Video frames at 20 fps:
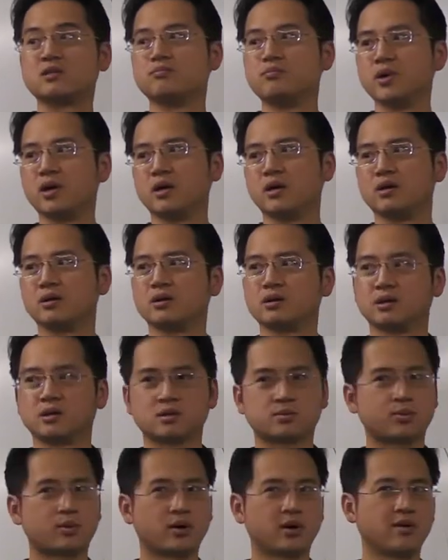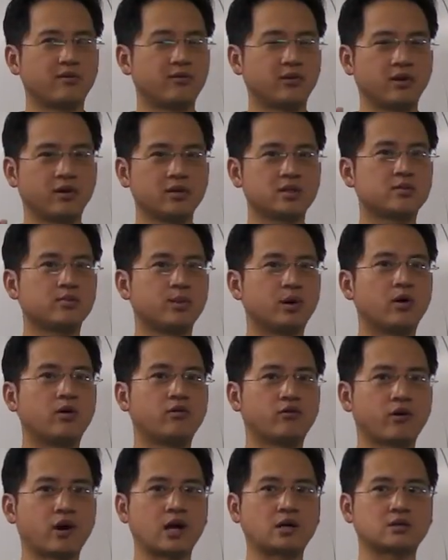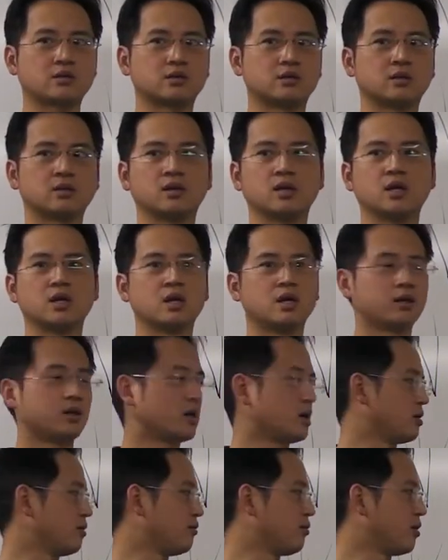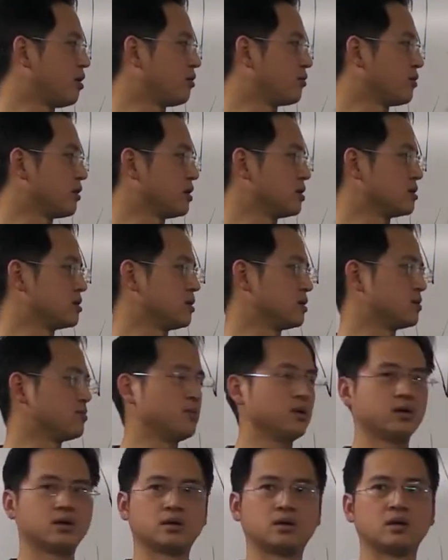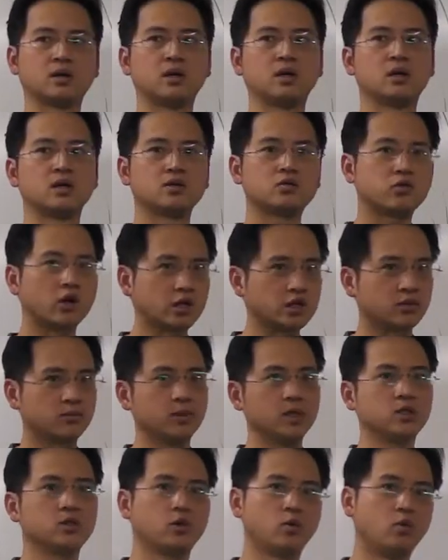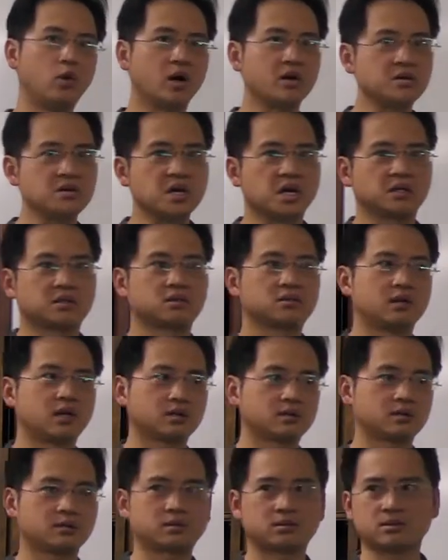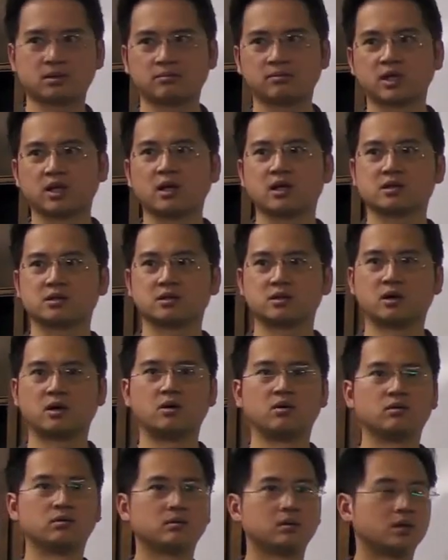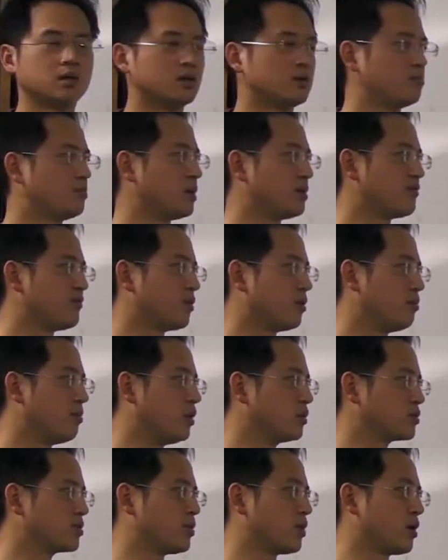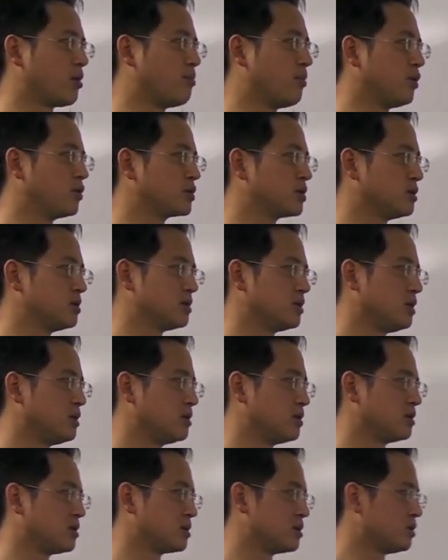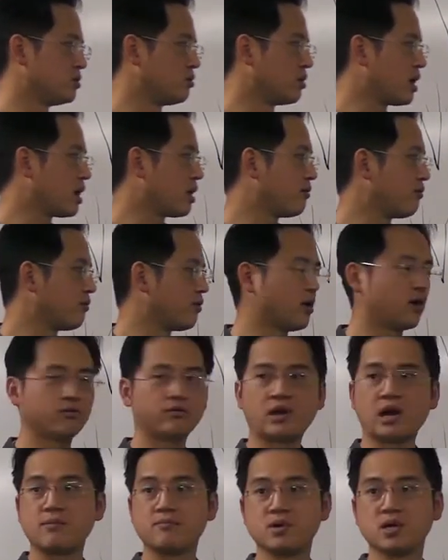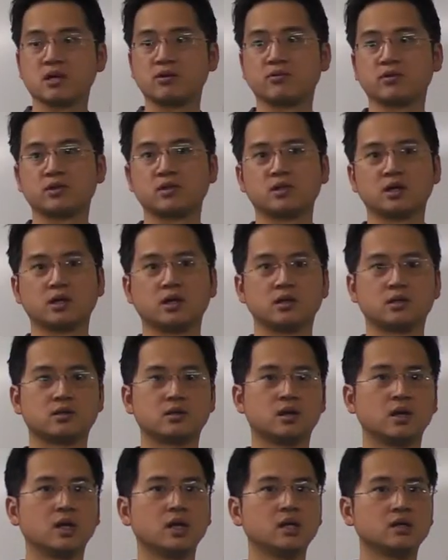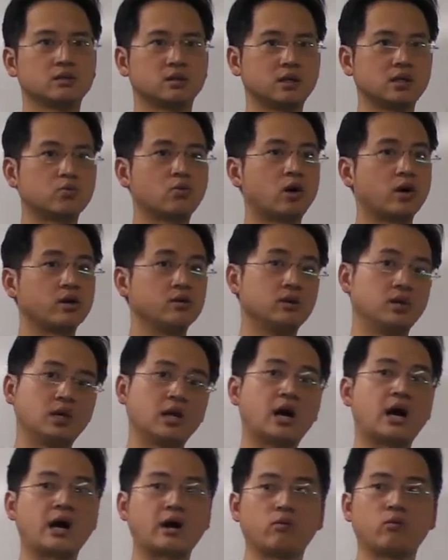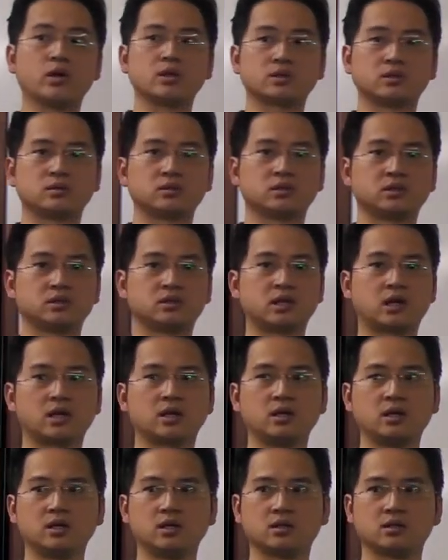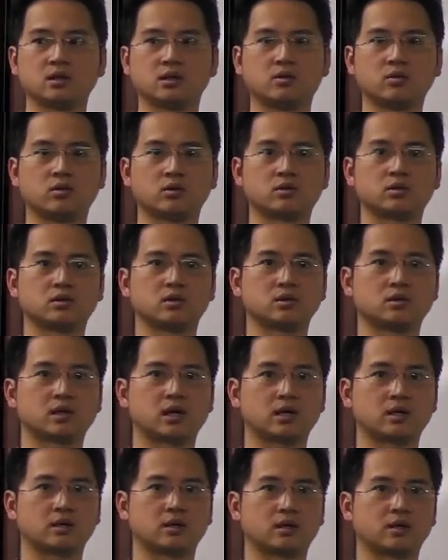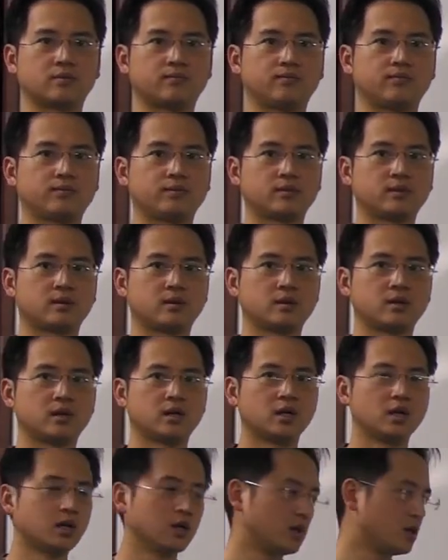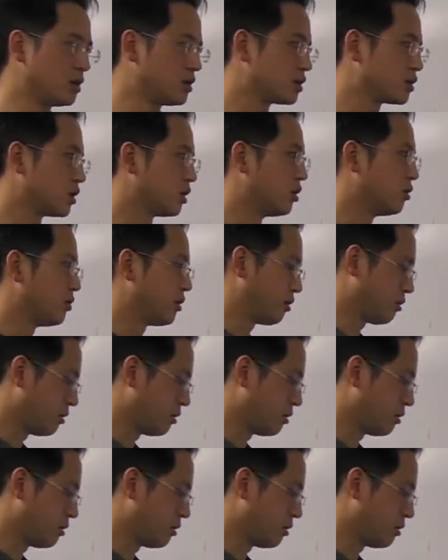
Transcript: big. There's probably a very small fraction that involve things this big. Trisomy 21, yes, that's something that's known. But for the most part, most diseases do not involve that big of a change. So that's why you need higher resolution techniques in order to detect that. So there